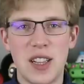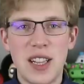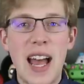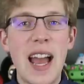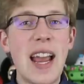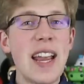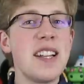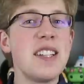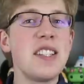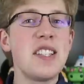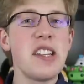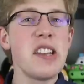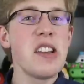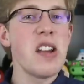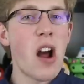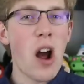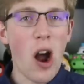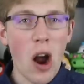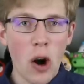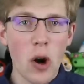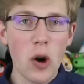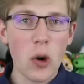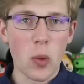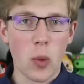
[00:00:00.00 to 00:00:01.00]
Lions in
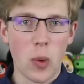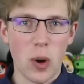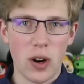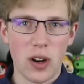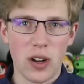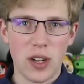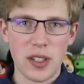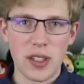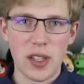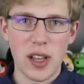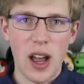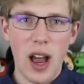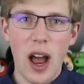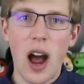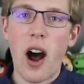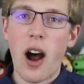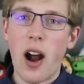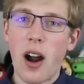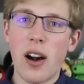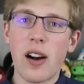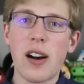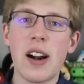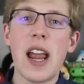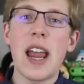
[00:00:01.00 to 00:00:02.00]
our world
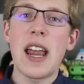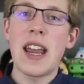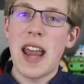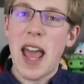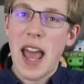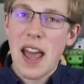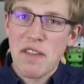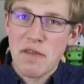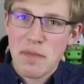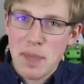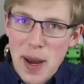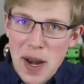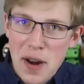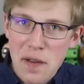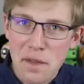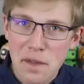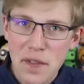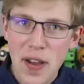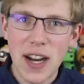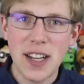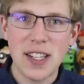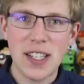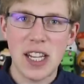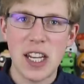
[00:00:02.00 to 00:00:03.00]
are and have been
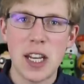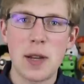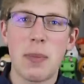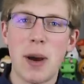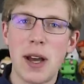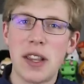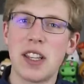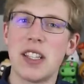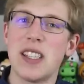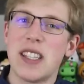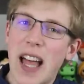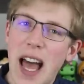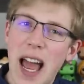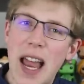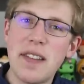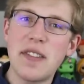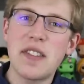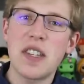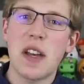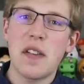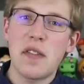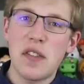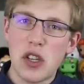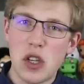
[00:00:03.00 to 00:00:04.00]
affected by the
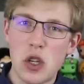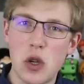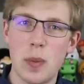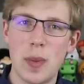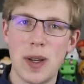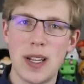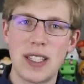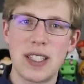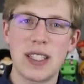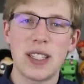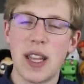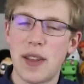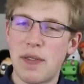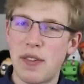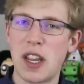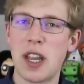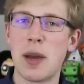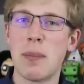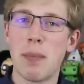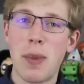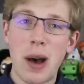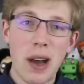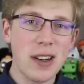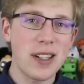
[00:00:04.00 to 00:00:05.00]
lives of humans living
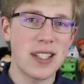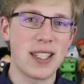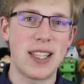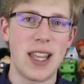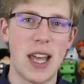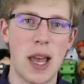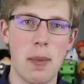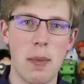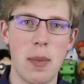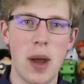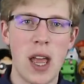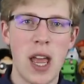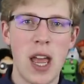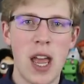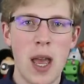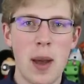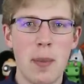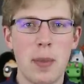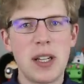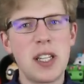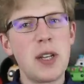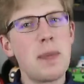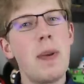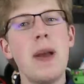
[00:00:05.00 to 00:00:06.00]
amongst them.
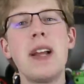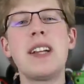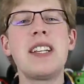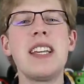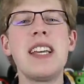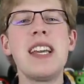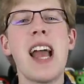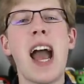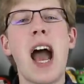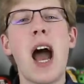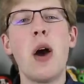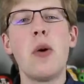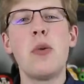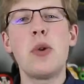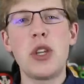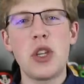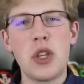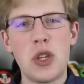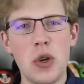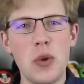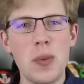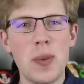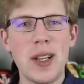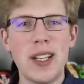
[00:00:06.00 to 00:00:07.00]
But depicting how
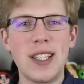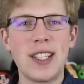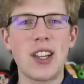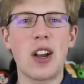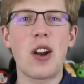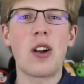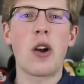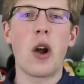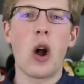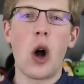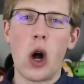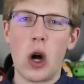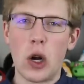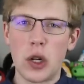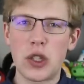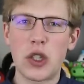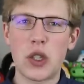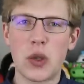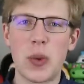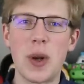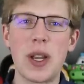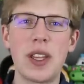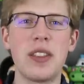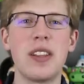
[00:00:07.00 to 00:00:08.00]
humans are
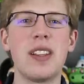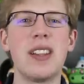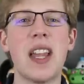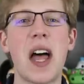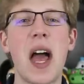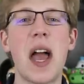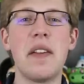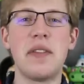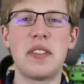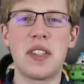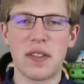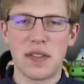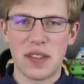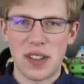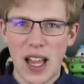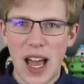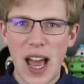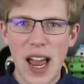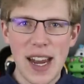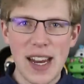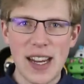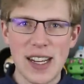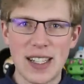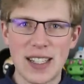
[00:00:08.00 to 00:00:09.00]
altering the lives of
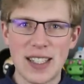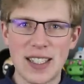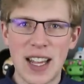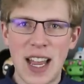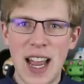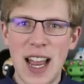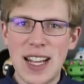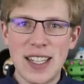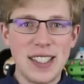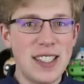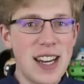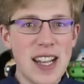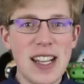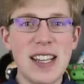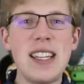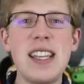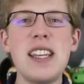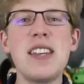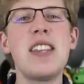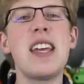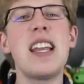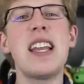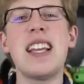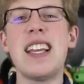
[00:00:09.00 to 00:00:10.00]
lions is an
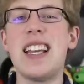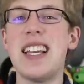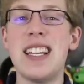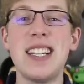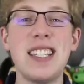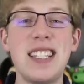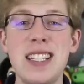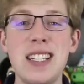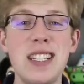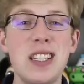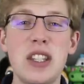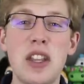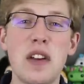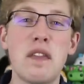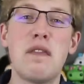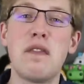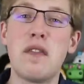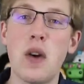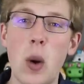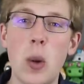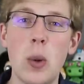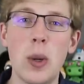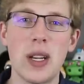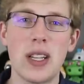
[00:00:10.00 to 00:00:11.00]
idea that isn't the
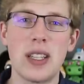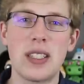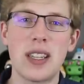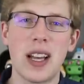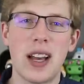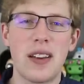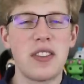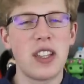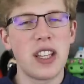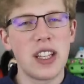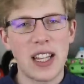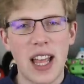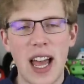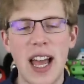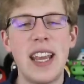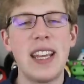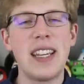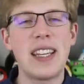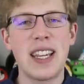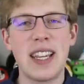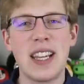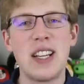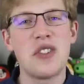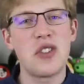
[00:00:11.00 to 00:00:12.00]
focus of the
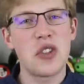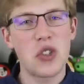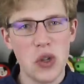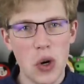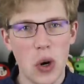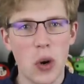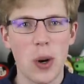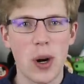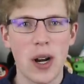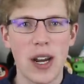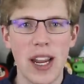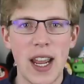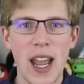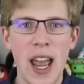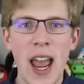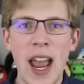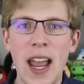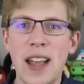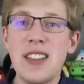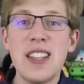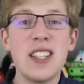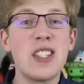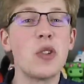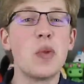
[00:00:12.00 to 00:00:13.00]
Lion King story,
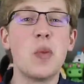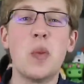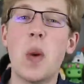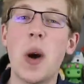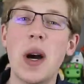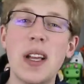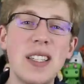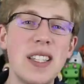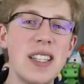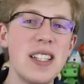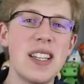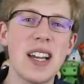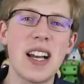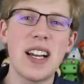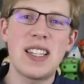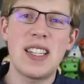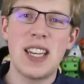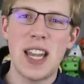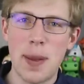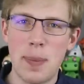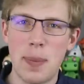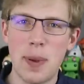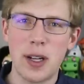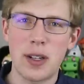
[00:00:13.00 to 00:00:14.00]
and this wasn't a
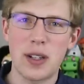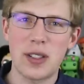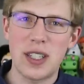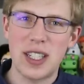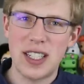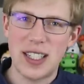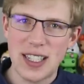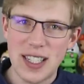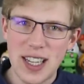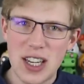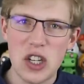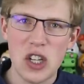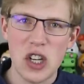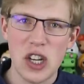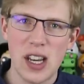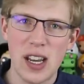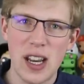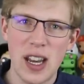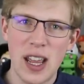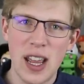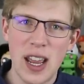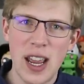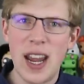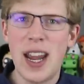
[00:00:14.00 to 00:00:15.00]
typical
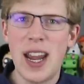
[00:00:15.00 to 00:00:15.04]
decision